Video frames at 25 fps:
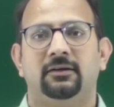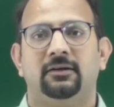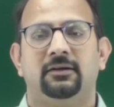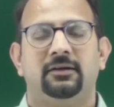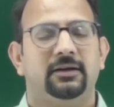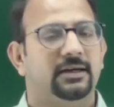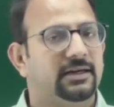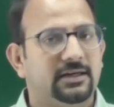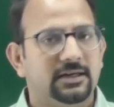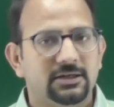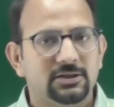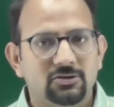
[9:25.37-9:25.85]

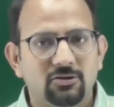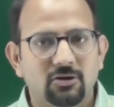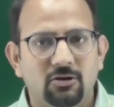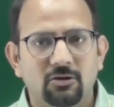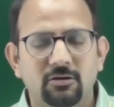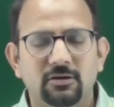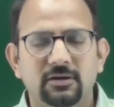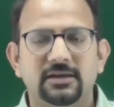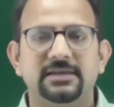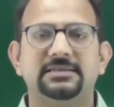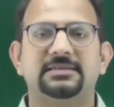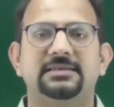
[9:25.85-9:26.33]
it is
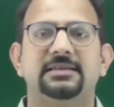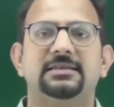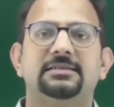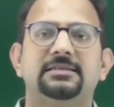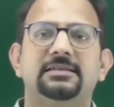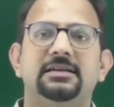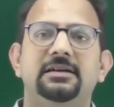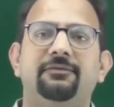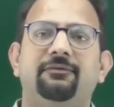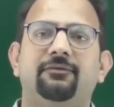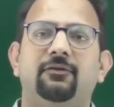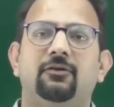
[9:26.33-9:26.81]
not
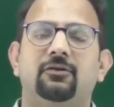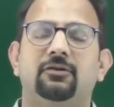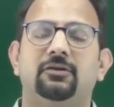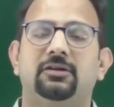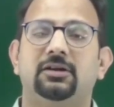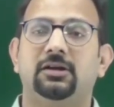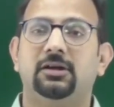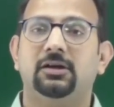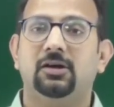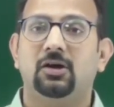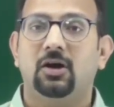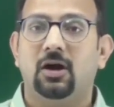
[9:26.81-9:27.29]
necessary for
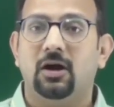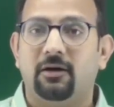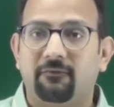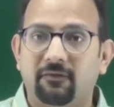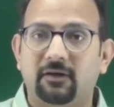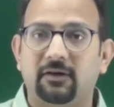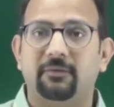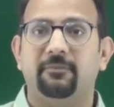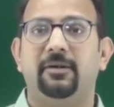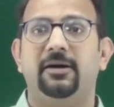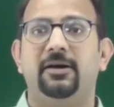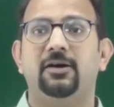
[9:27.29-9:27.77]
the
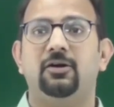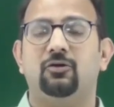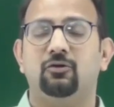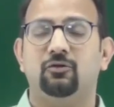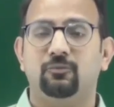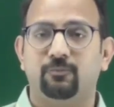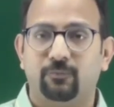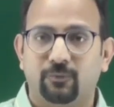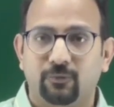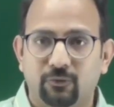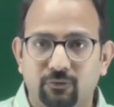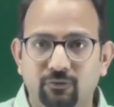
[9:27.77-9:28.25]
government to
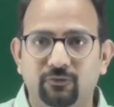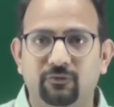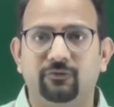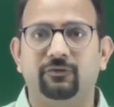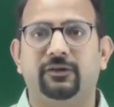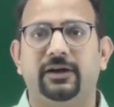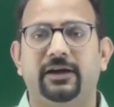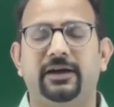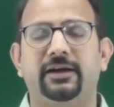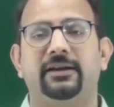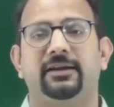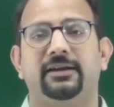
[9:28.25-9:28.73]
prove
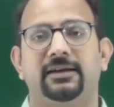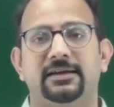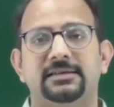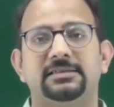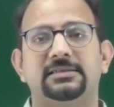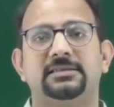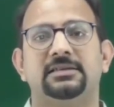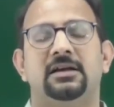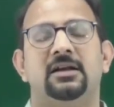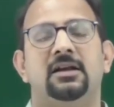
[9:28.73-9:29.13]
that yes,